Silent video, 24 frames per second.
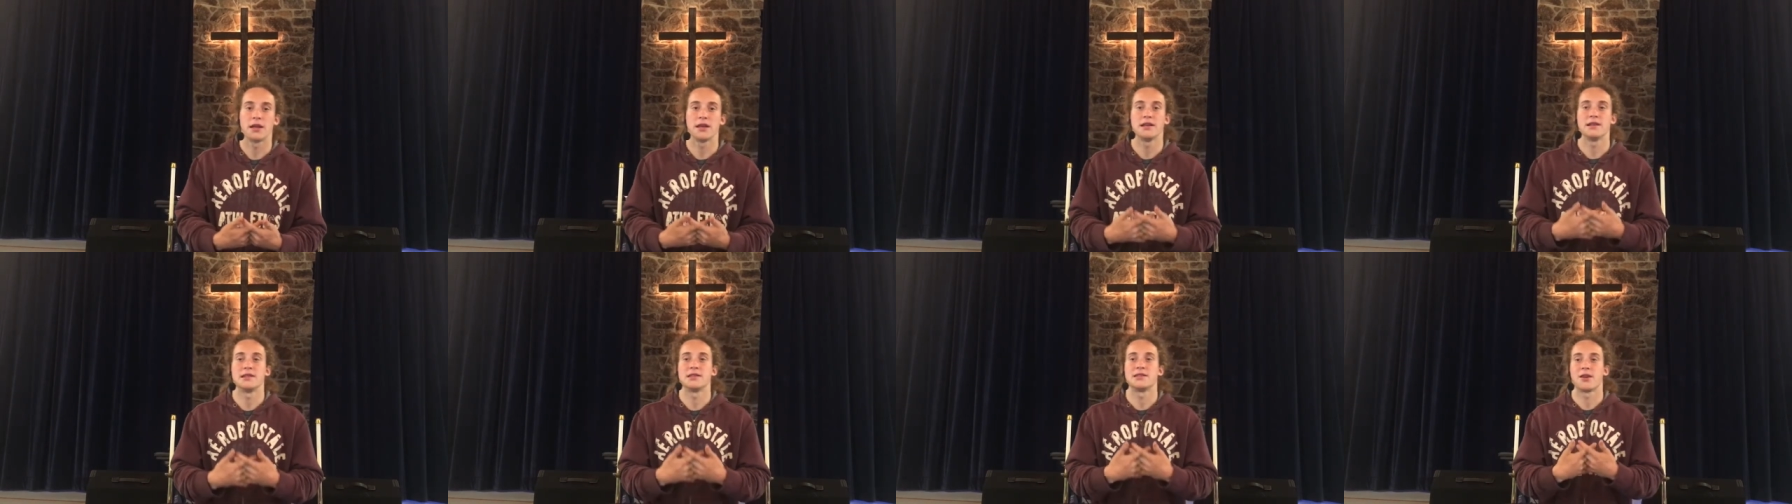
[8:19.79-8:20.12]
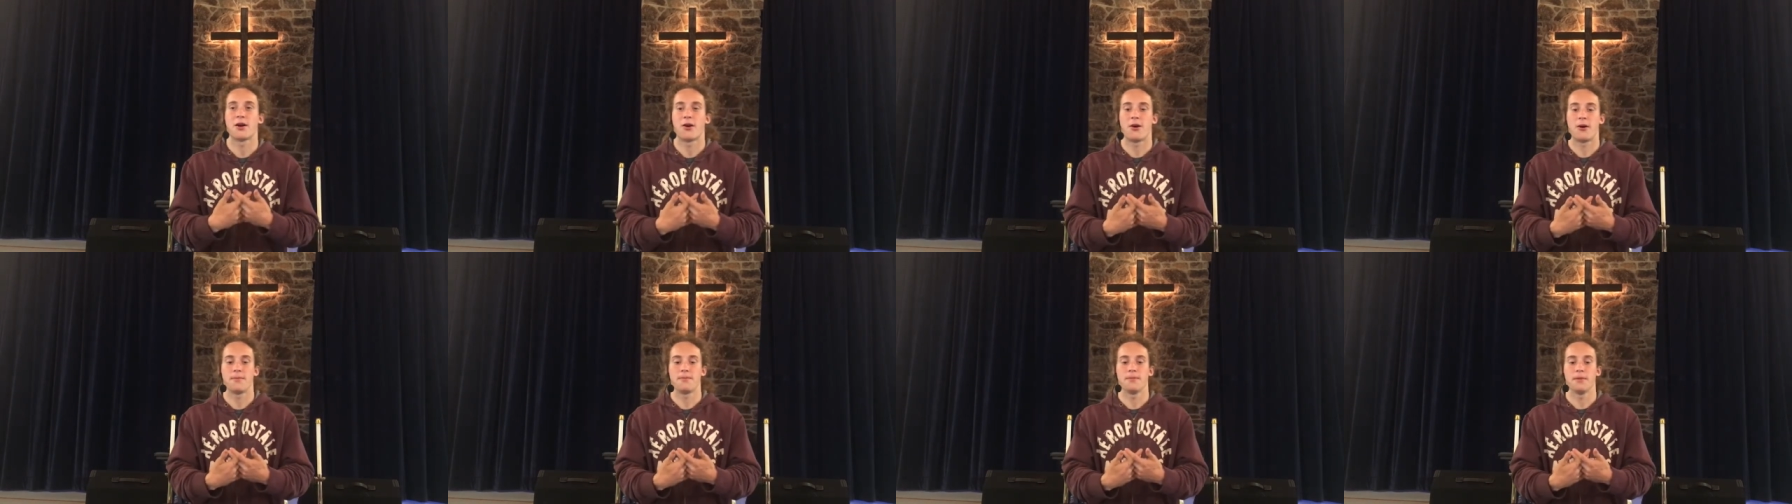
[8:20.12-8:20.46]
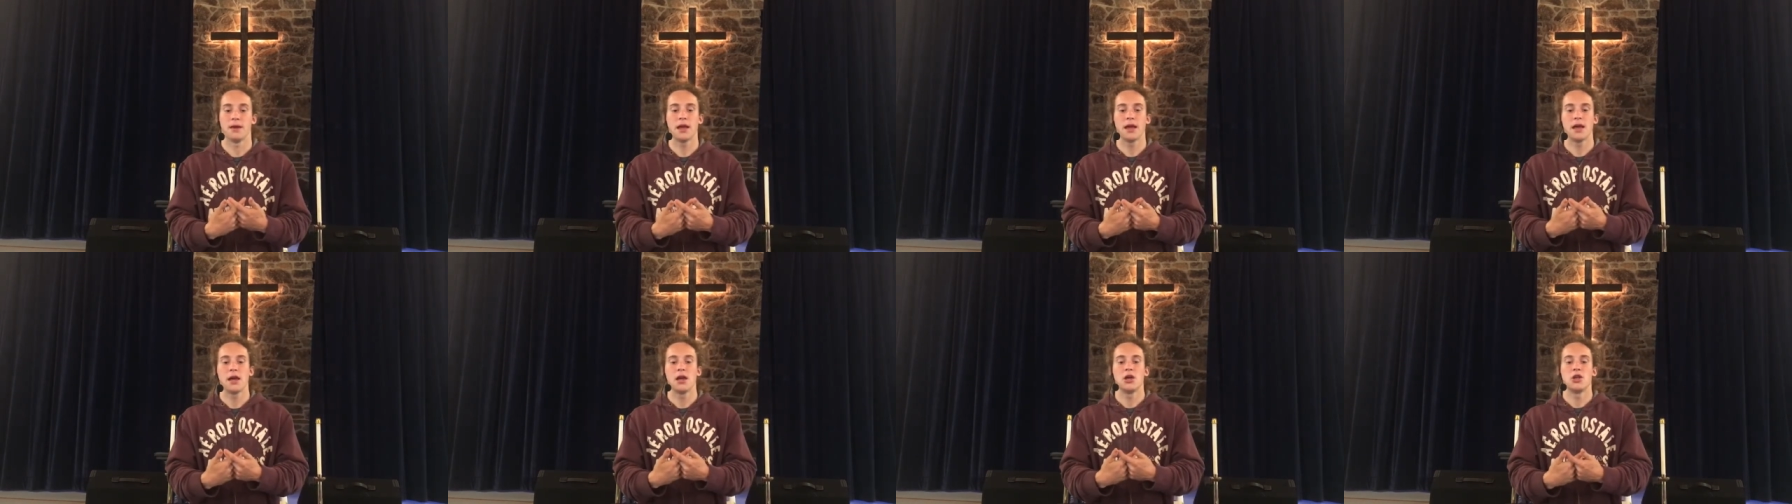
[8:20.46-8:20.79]
He has taught
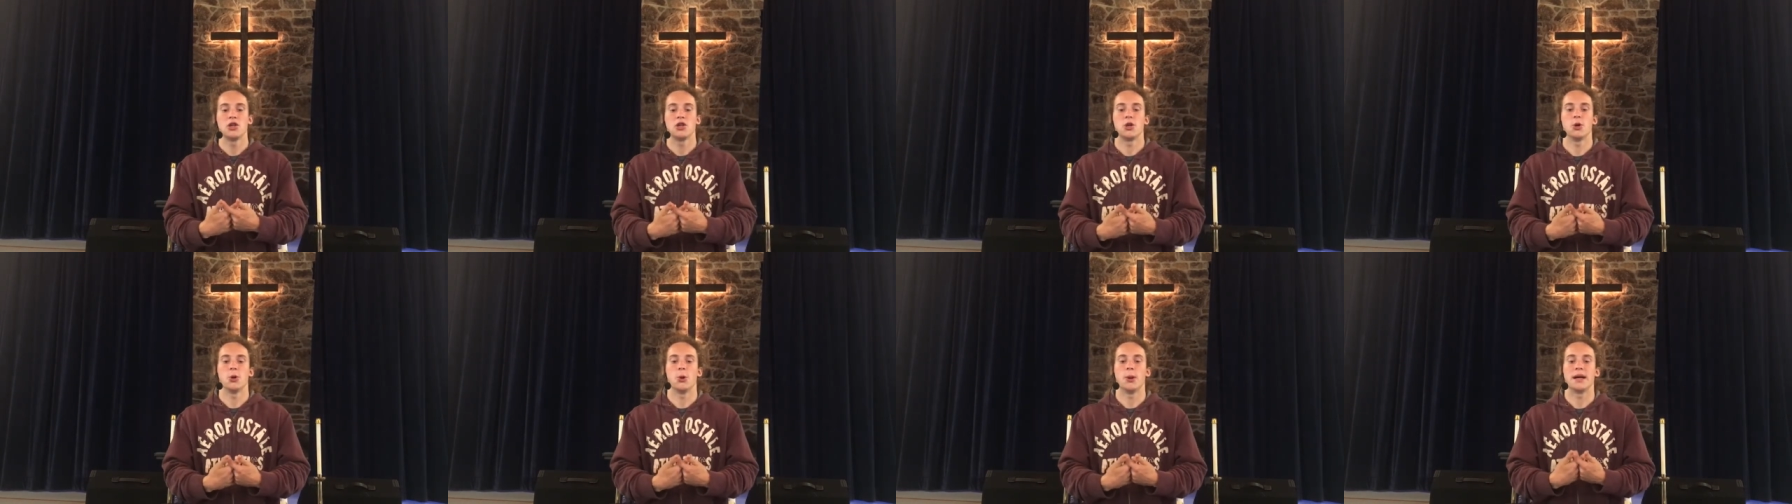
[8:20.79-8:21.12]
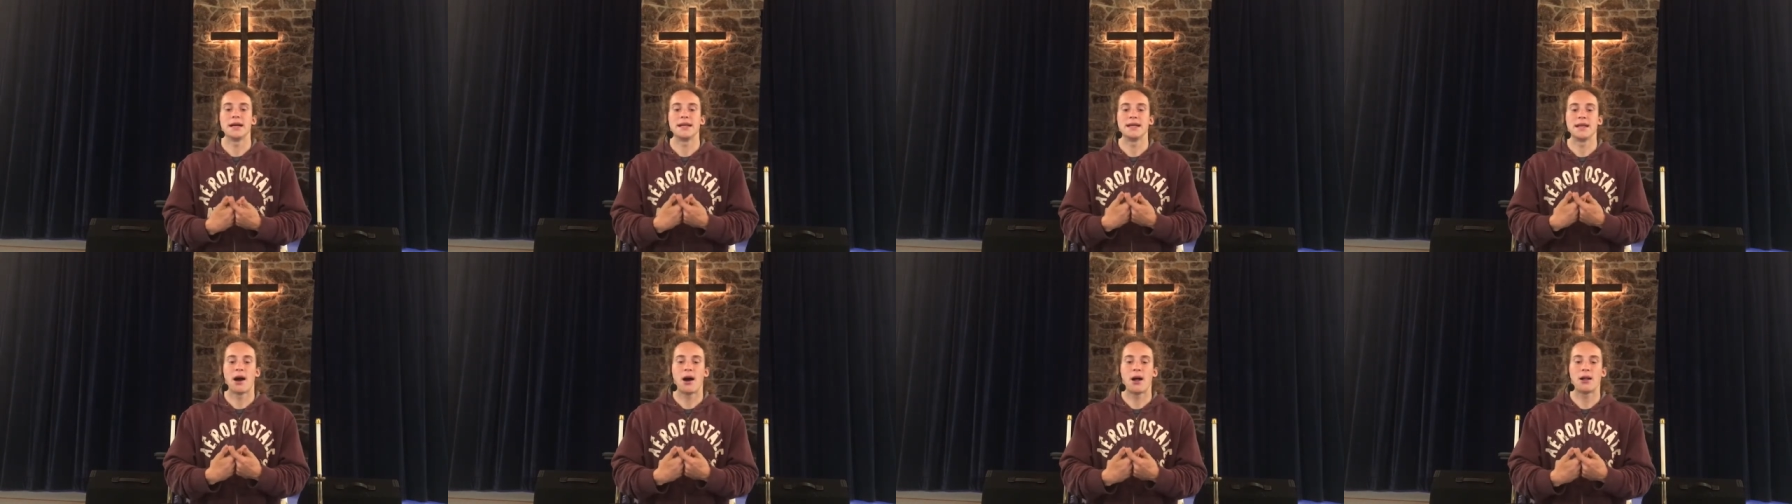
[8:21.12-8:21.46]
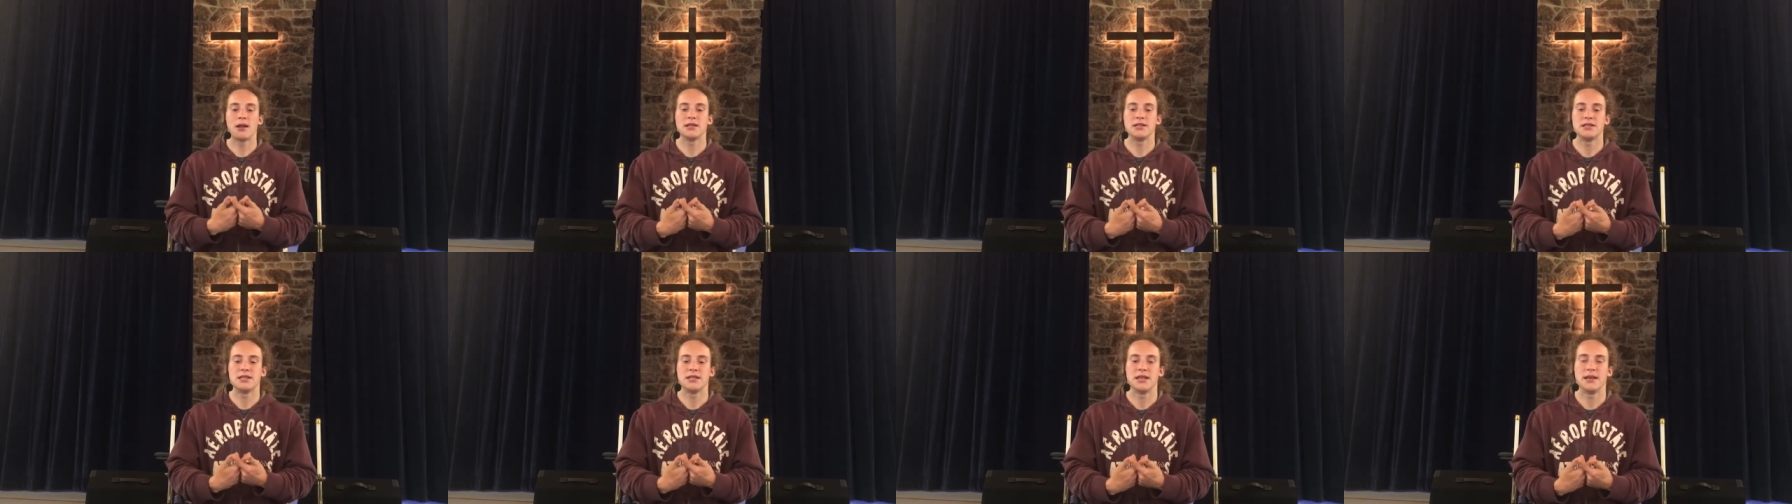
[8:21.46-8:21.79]
me to
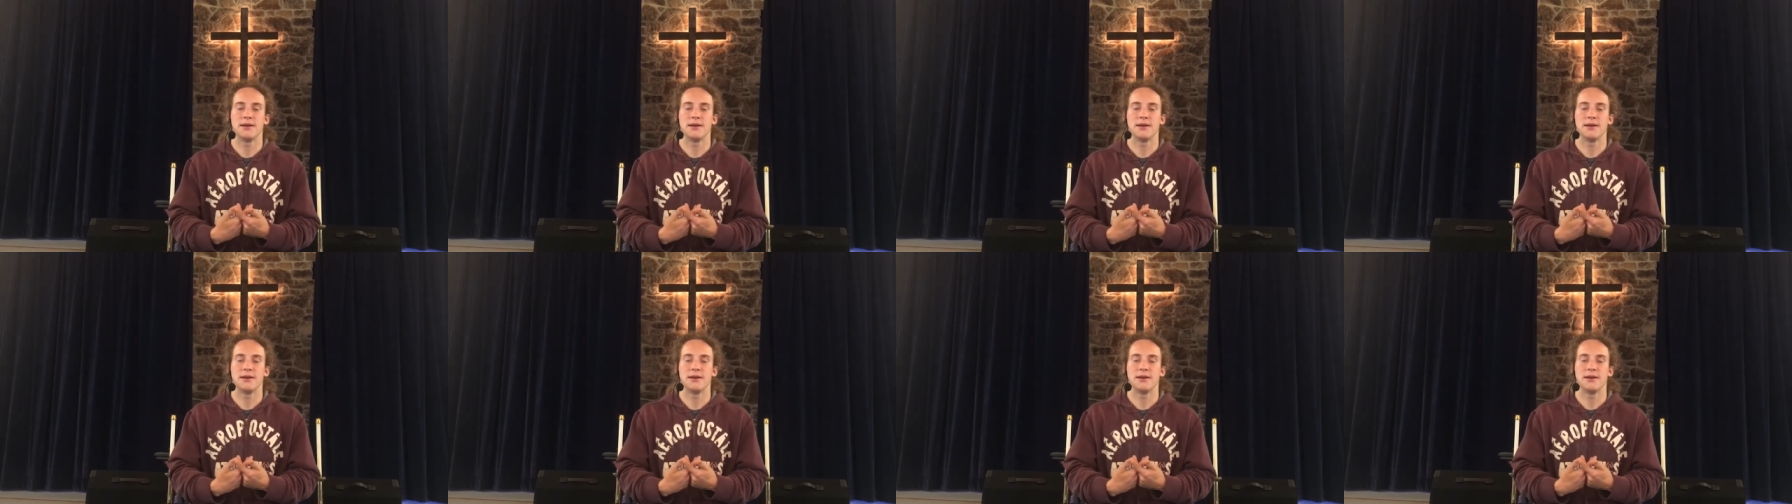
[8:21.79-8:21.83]
acknowledge